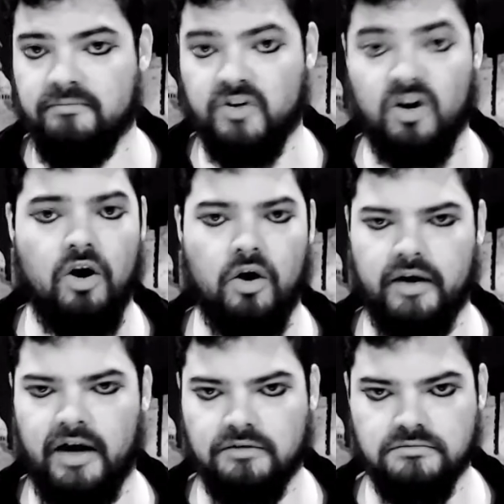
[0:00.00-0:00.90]
your
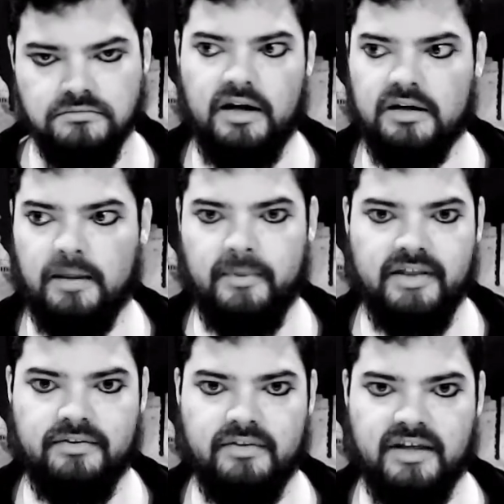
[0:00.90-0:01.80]
heart out. I
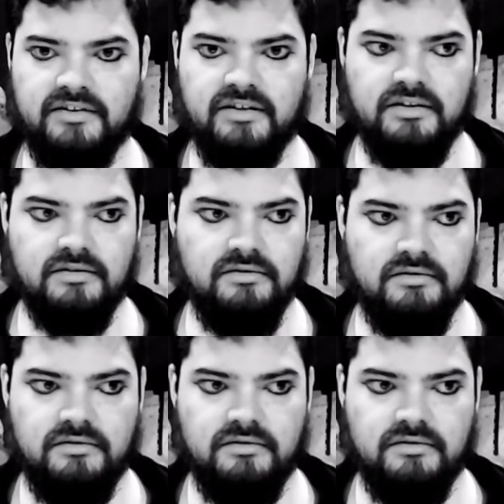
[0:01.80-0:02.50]
mean, that's it.